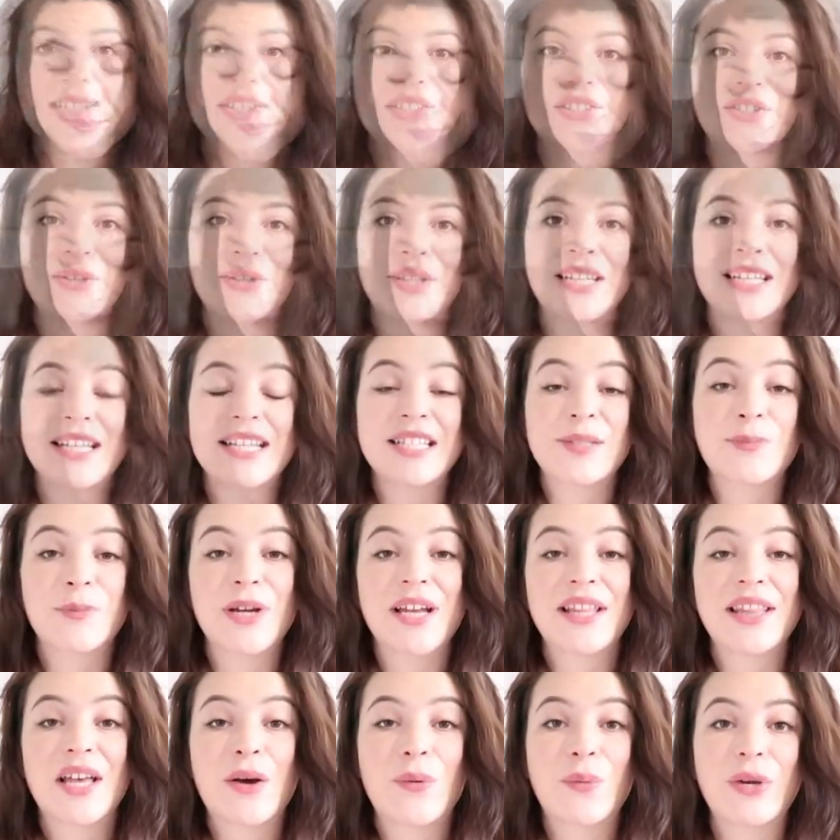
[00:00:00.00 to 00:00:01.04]
So the next
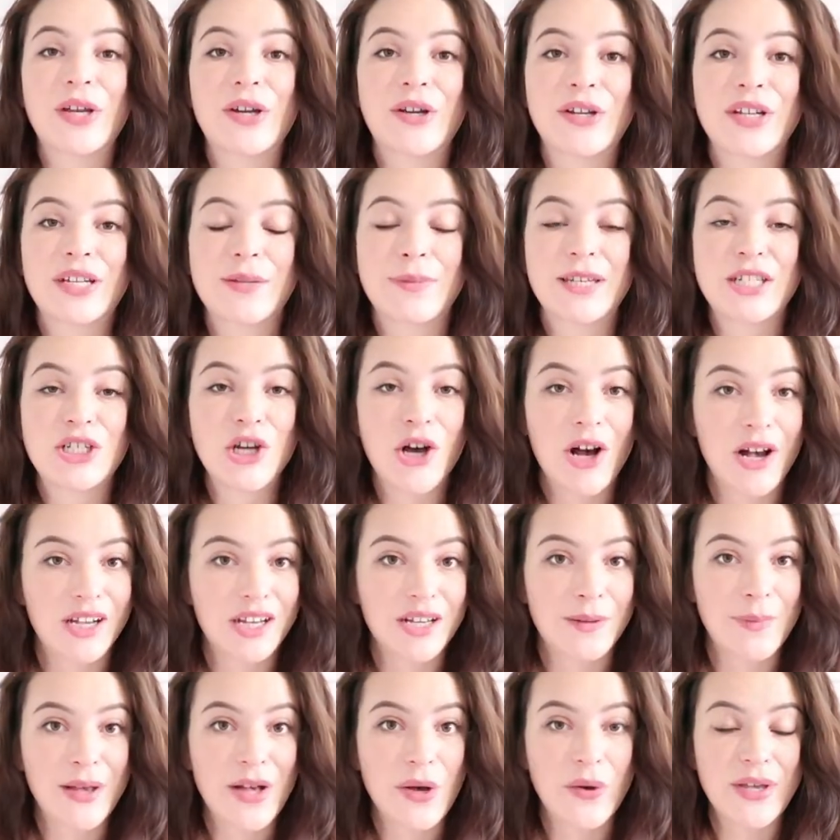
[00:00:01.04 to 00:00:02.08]
brand that we are going to be
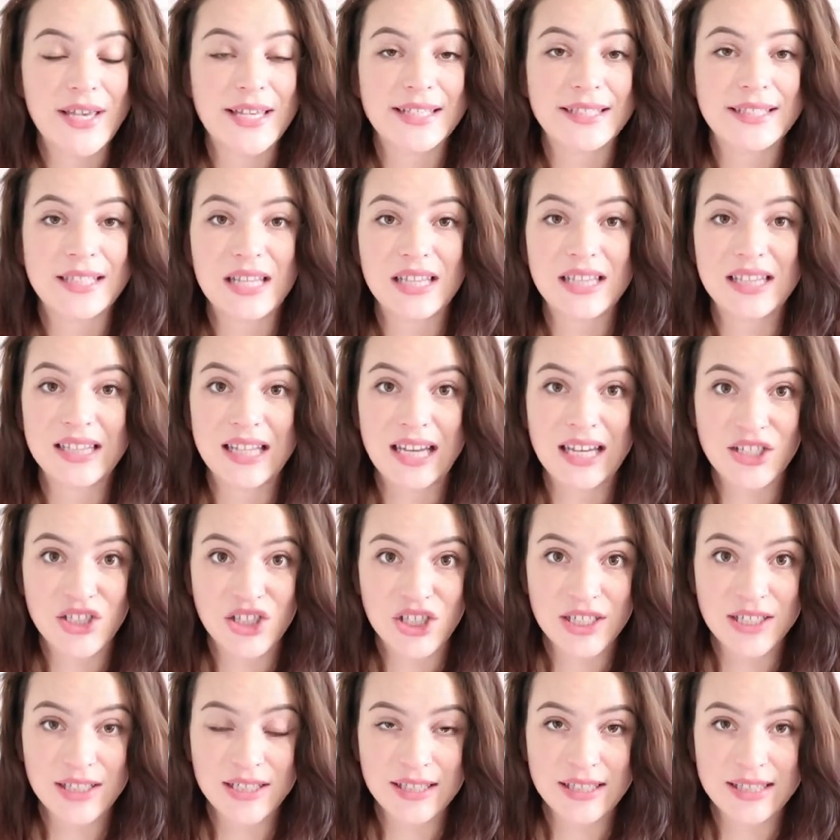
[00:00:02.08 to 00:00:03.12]
talking about is
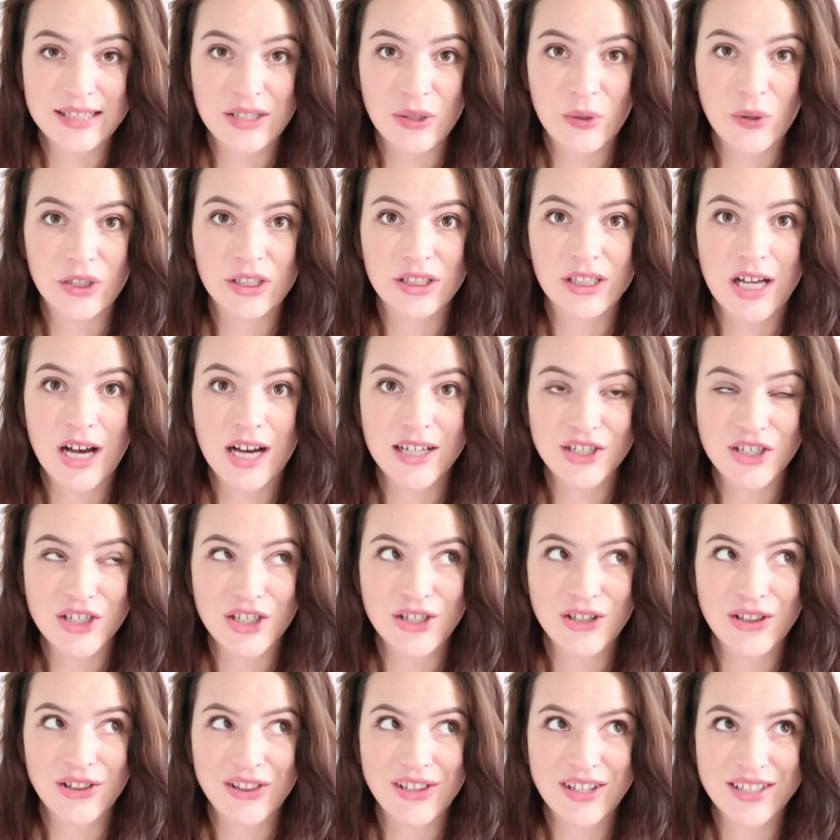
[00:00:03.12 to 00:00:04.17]
L'Agence or Lodge
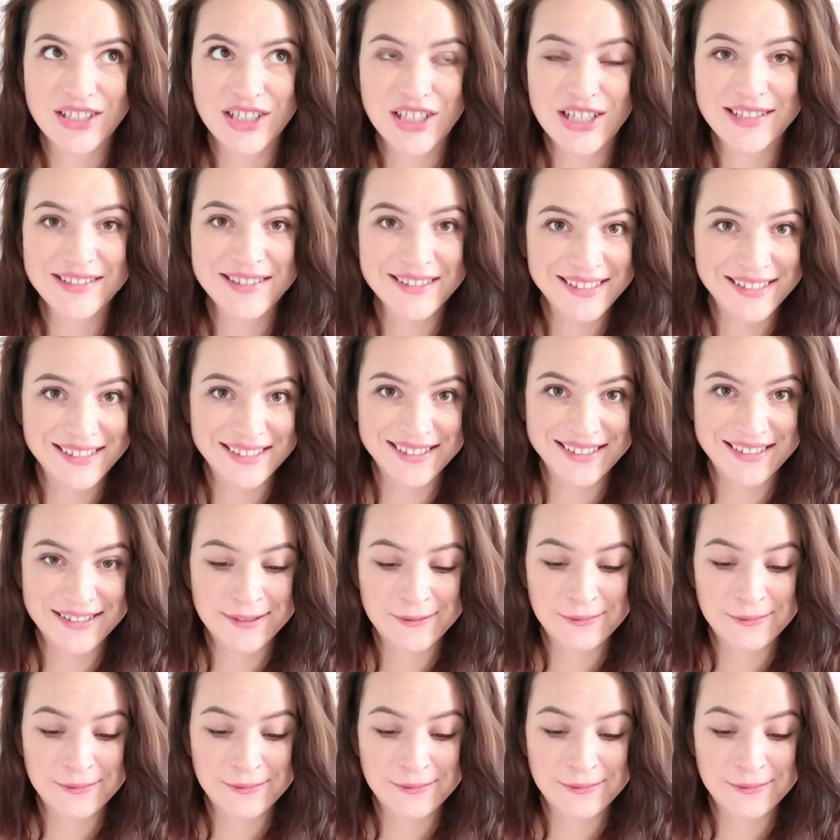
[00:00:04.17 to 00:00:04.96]
Legends.